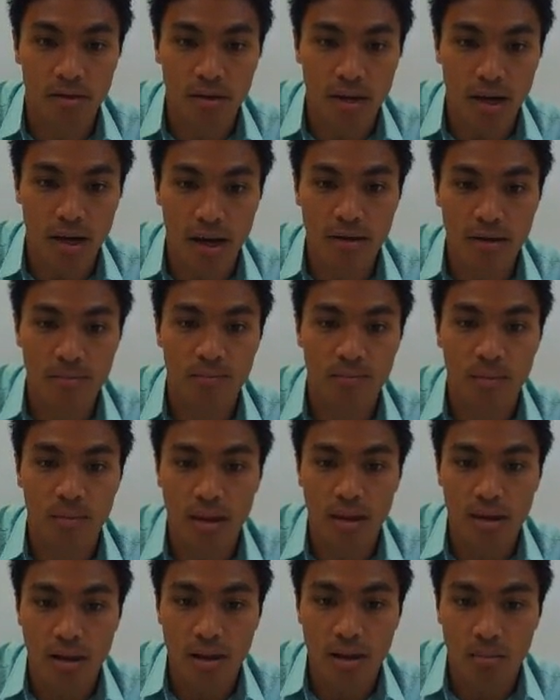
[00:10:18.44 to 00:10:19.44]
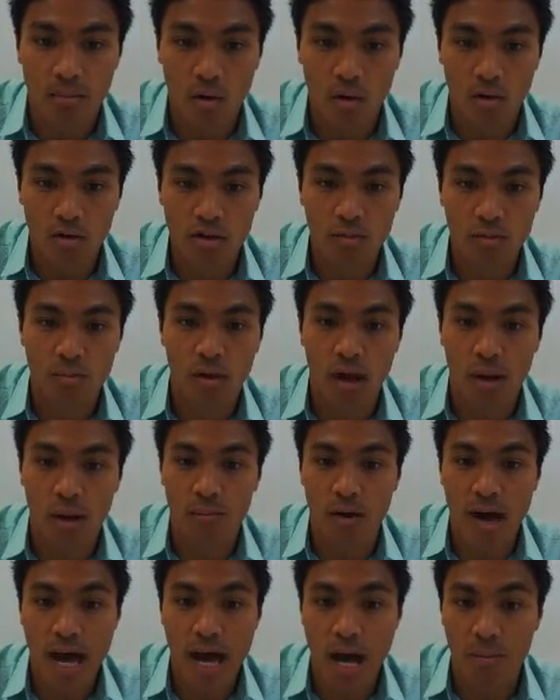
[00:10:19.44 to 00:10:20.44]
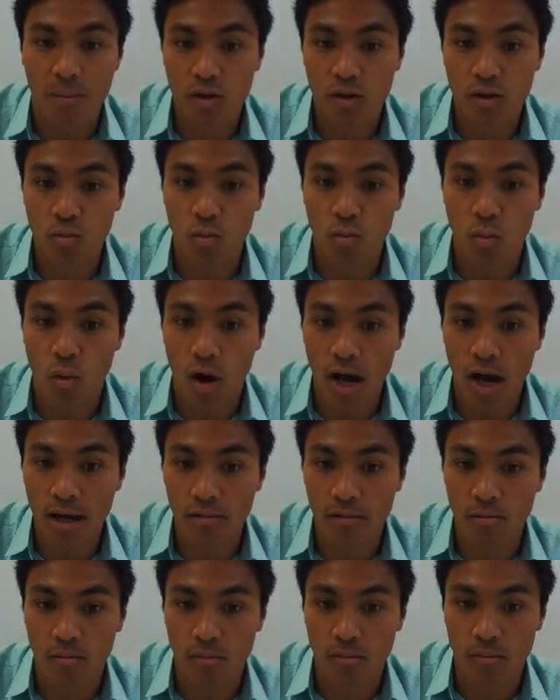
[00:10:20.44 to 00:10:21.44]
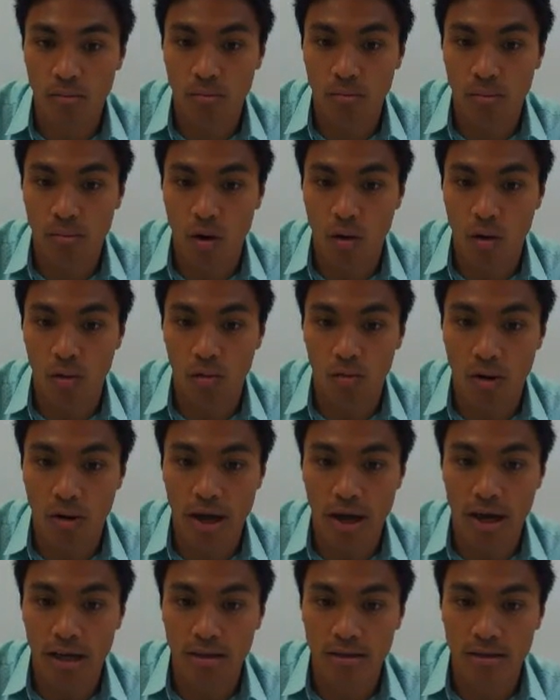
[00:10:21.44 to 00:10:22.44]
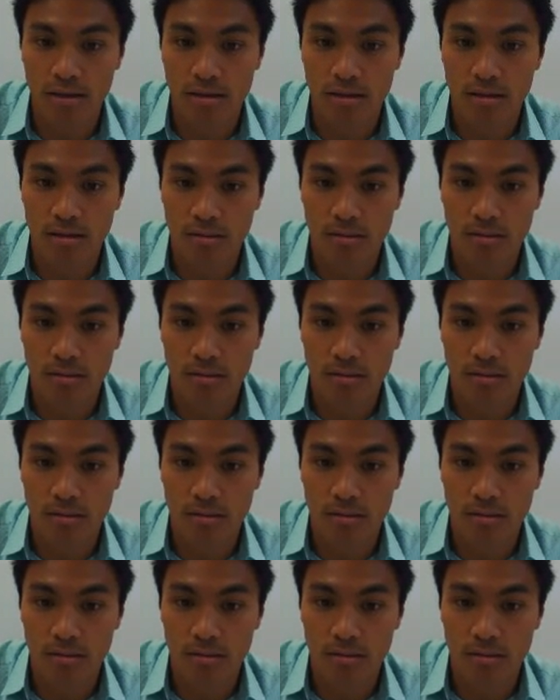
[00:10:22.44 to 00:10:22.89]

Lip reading: Okay, multiplied by how much one mole weighs.